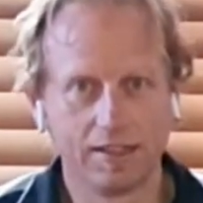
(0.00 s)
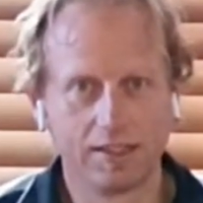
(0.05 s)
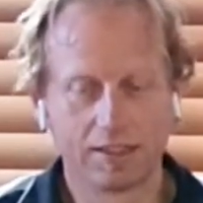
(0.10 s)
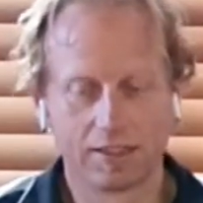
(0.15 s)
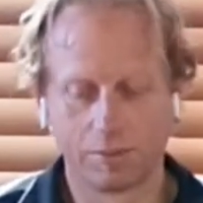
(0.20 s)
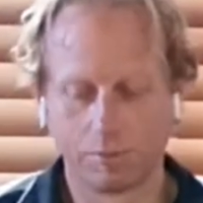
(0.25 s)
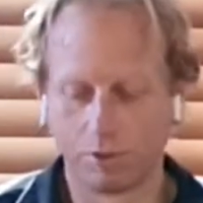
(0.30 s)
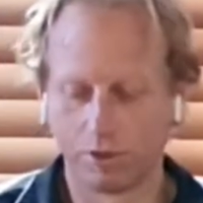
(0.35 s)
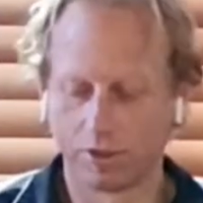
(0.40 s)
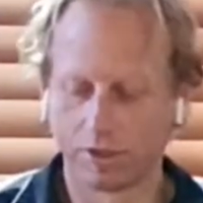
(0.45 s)
to
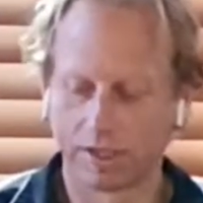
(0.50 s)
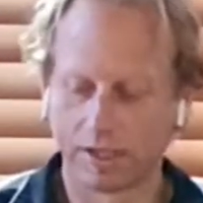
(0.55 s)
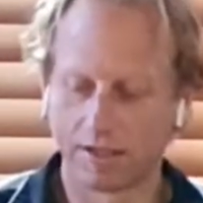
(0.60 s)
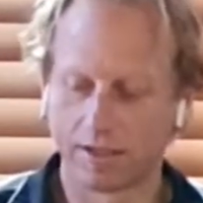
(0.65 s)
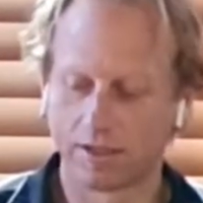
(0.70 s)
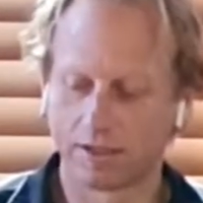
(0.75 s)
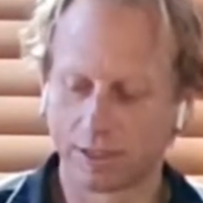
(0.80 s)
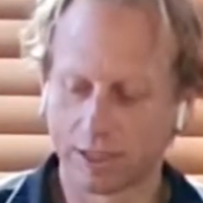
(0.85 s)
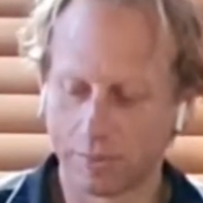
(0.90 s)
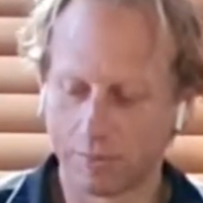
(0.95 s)
put together
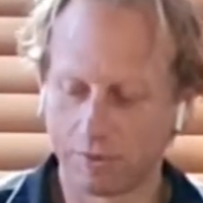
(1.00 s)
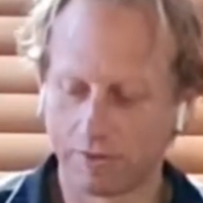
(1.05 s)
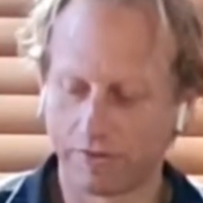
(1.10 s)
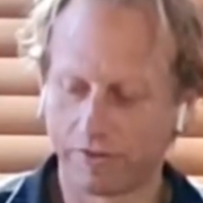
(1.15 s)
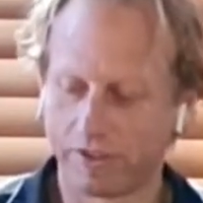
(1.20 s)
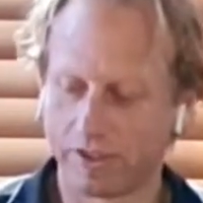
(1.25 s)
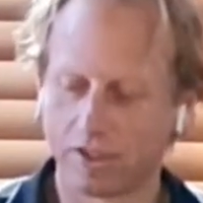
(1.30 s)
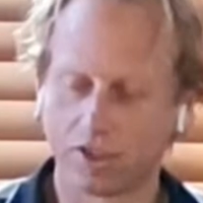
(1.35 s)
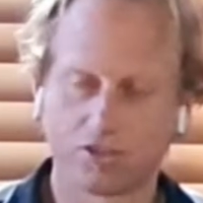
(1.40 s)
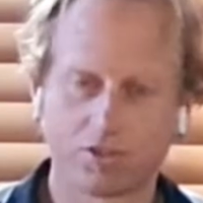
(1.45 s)
something for
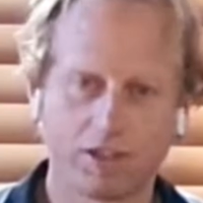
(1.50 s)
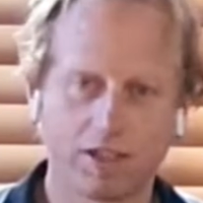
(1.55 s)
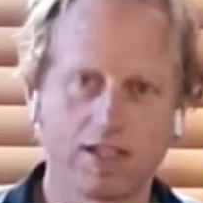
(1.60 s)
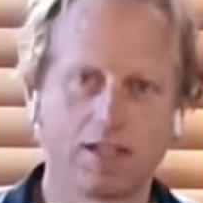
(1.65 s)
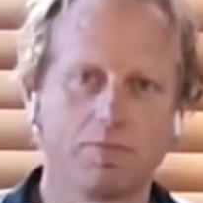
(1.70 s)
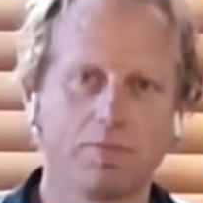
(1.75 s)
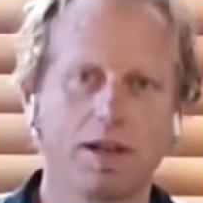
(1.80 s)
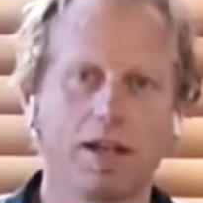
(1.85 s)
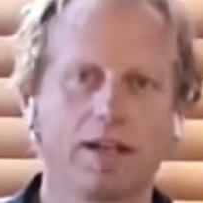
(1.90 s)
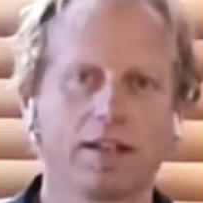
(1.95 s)
the
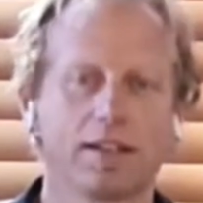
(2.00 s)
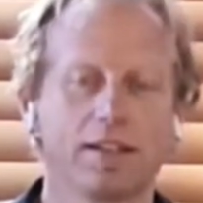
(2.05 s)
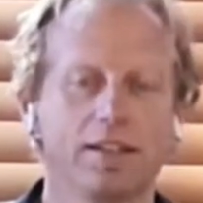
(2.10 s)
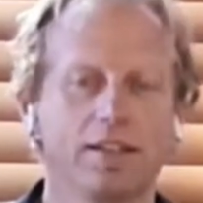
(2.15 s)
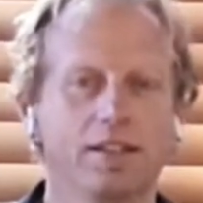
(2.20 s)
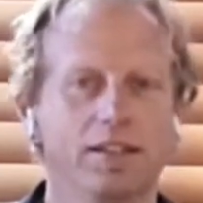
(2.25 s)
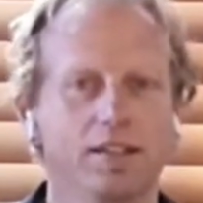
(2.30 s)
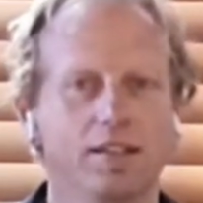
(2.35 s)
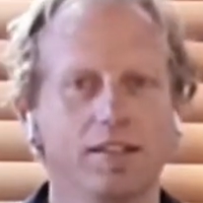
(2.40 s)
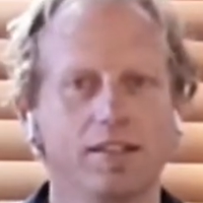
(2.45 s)
Australian
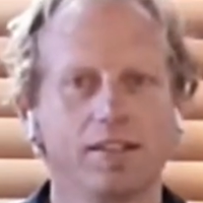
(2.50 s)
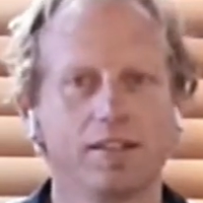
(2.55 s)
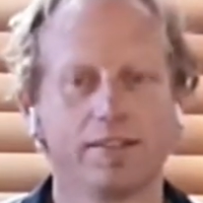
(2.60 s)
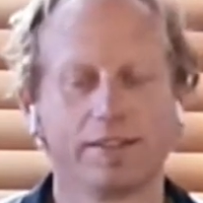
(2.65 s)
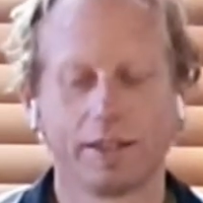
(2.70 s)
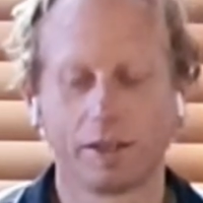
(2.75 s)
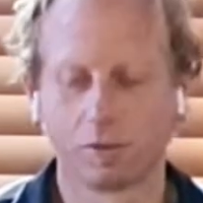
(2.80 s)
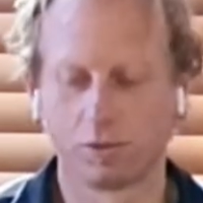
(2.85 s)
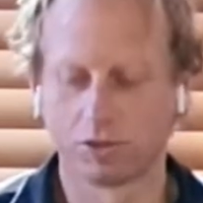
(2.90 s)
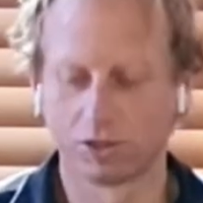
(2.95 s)
market
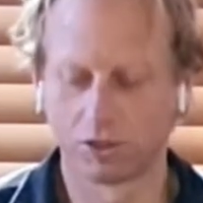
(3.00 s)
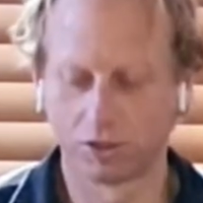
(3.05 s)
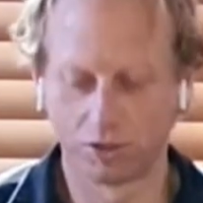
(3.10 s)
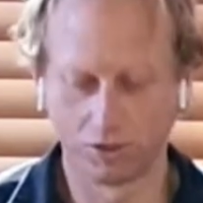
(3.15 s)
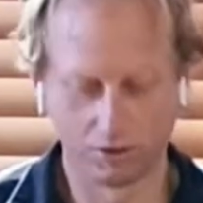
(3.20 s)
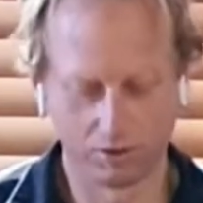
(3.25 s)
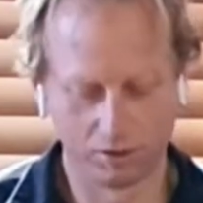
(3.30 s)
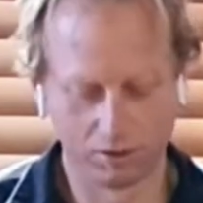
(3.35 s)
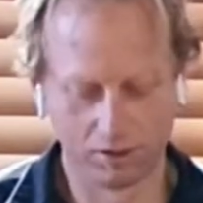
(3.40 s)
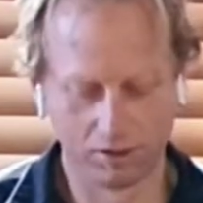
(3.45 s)
that will
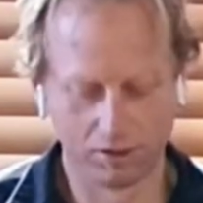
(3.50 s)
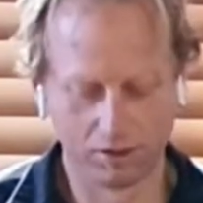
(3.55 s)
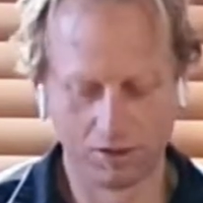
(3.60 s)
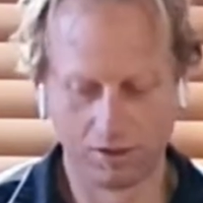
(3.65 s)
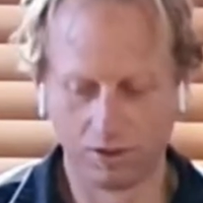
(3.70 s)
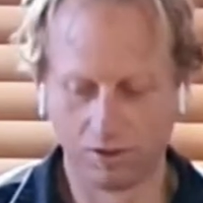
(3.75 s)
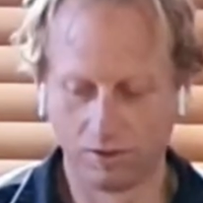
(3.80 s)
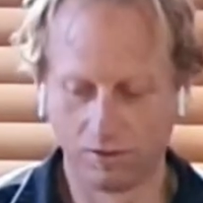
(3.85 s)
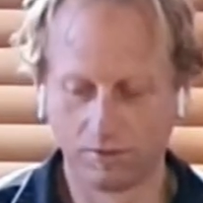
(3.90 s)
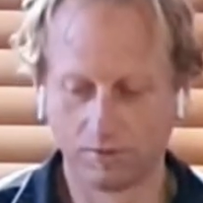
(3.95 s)
suit
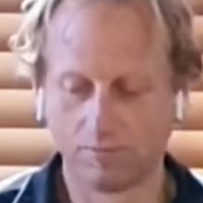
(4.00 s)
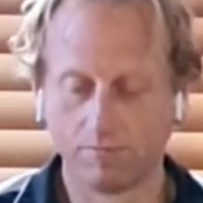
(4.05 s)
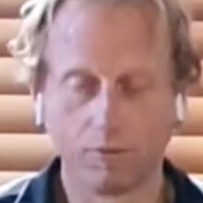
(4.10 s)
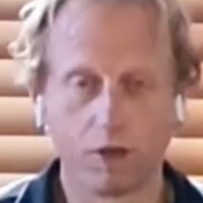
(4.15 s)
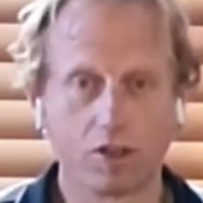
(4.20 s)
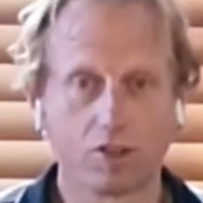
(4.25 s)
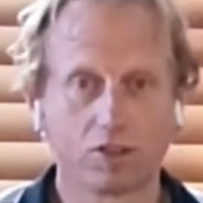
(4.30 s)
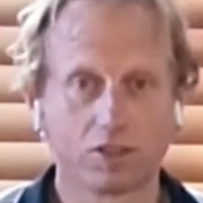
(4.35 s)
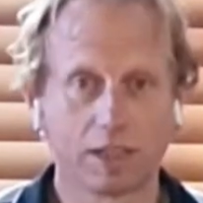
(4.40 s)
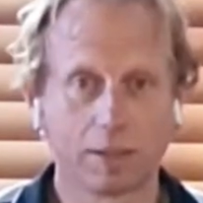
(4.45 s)

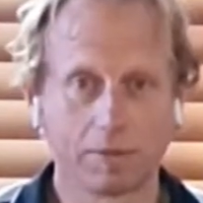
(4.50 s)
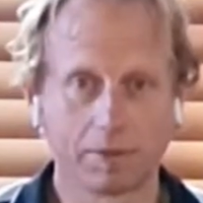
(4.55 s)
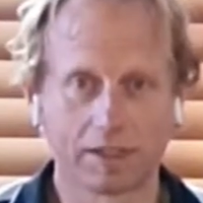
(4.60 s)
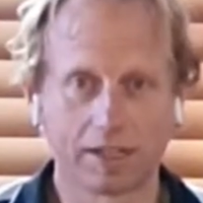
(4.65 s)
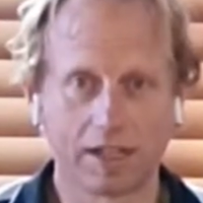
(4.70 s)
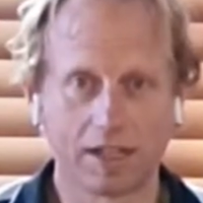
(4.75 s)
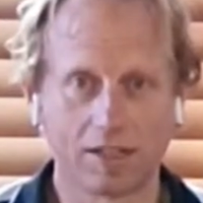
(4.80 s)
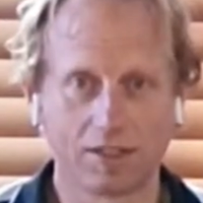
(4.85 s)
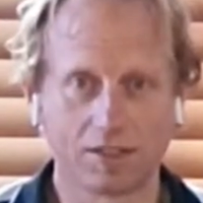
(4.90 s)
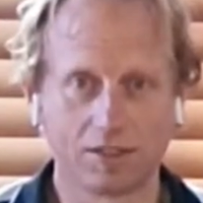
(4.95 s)
most
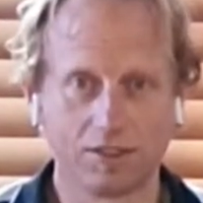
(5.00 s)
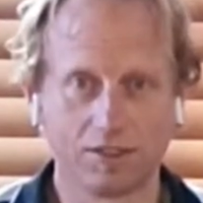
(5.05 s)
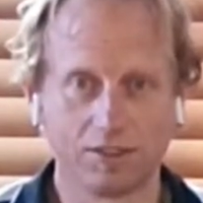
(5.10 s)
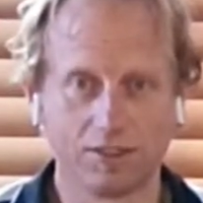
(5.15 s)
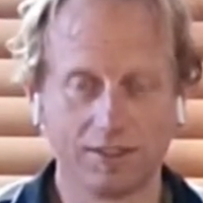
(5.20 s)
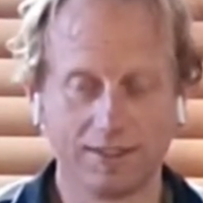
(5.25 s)
applications.